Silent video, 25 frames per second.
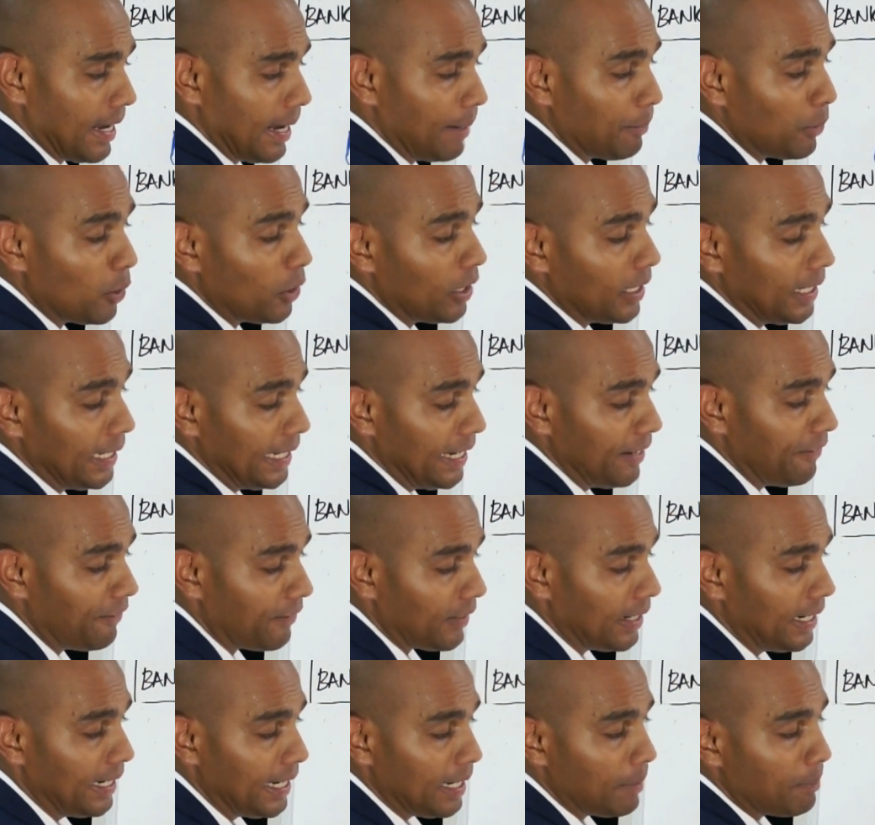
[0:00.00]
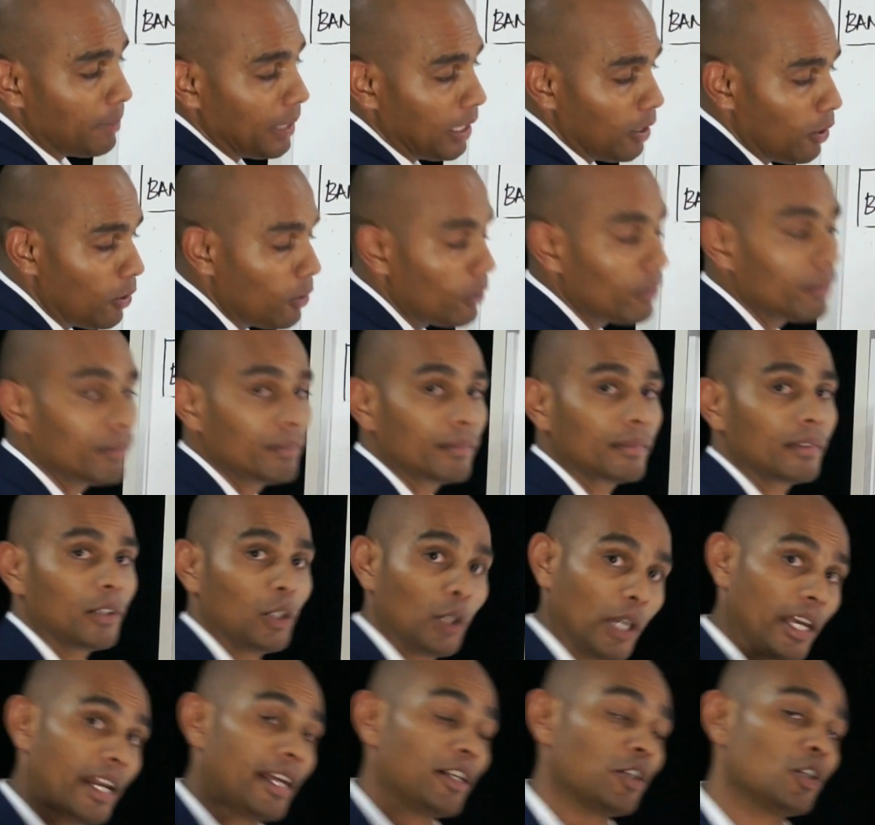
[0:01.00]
I'm going to leave a link below. You can